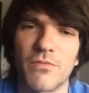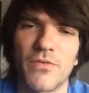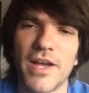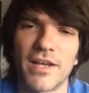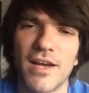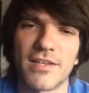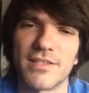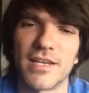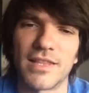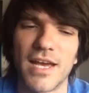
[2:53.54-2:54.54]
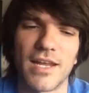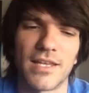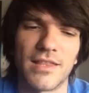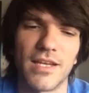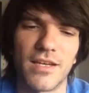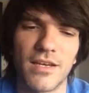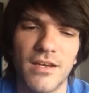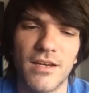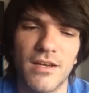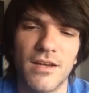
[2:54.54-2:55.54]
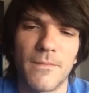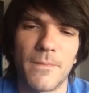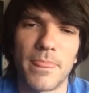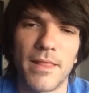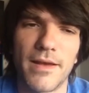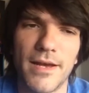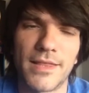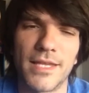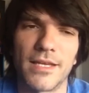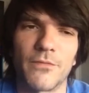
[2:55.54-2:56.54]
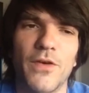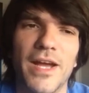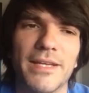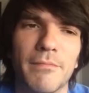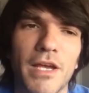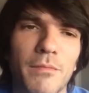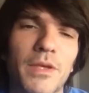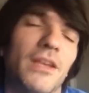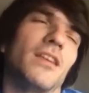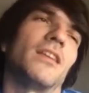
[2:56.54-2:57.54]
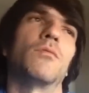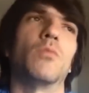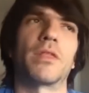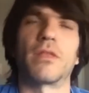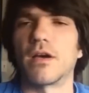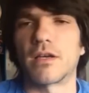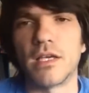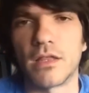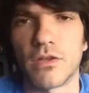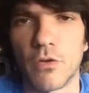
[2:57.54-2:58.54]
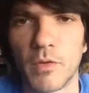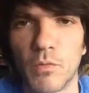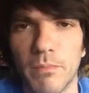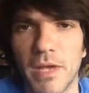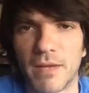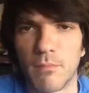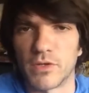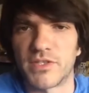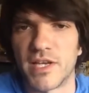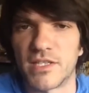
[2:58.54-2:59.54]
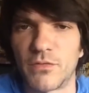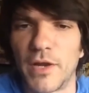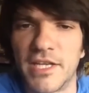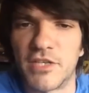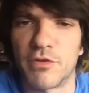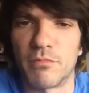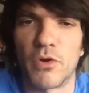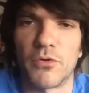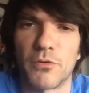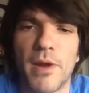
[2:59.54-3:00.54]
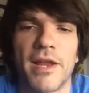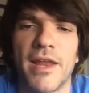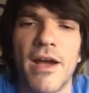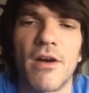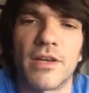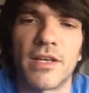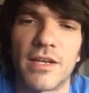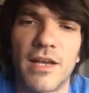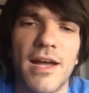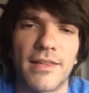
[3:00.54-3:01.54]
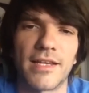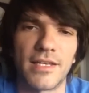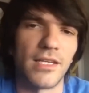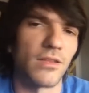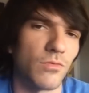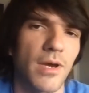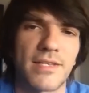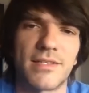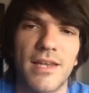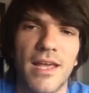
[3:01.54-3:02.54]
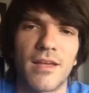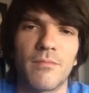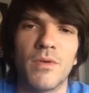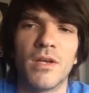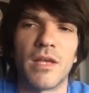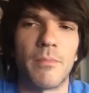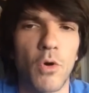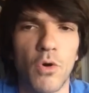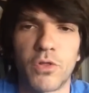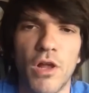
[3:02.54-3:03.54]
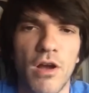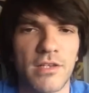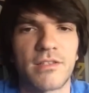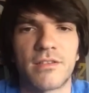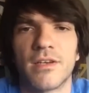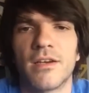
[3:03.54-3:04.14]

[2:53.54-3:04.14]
fight guys like that. I think a fight maybe with Keith Thurman would make more sense for Adrian Broner right now. Get a guy like Keith who has a name. They both lost